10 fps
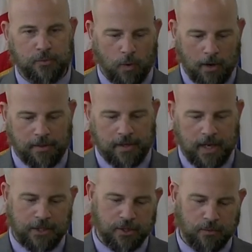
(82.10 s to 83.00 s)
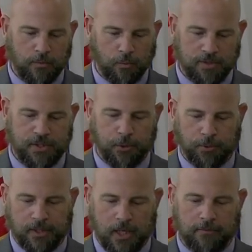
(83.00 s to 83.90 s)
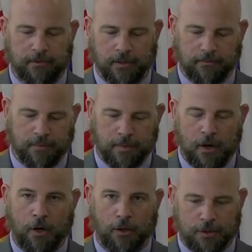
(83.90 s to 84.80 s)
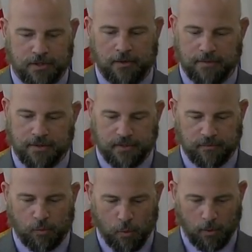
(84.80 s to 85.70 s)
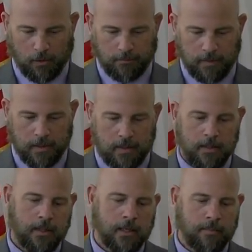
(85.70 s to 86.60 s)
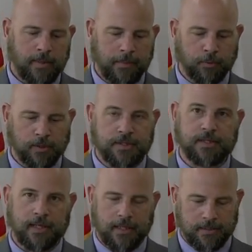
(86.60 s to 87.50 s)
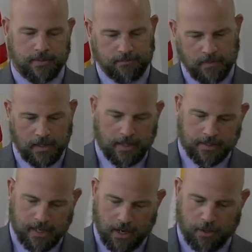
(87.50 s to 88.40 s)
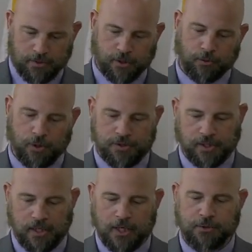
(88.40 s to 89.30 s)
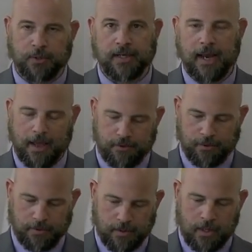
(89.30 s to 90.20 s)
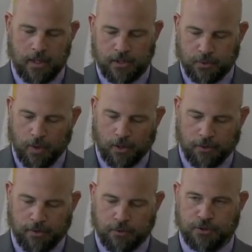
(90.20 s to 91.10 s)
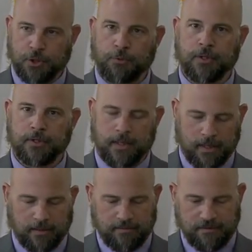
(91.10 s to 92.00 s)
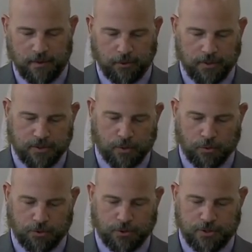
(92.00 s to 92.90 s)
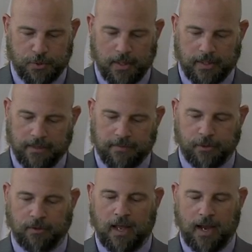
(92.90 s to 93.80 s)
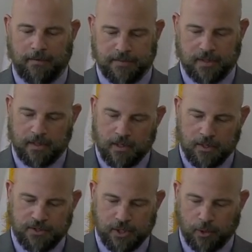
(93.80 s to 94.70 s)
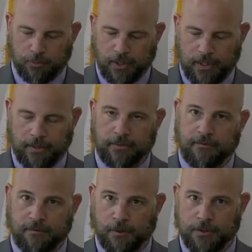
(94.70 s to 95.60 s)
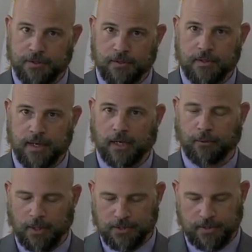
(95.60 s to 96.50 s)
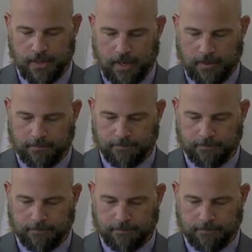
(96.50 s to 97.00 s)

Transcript: while the nation was still recovering from the horrors of the Civil War, people in cities and towns across the country gathered to honor those Union and Confederate soldiers who had given their lives celebrating the first Decoration Day.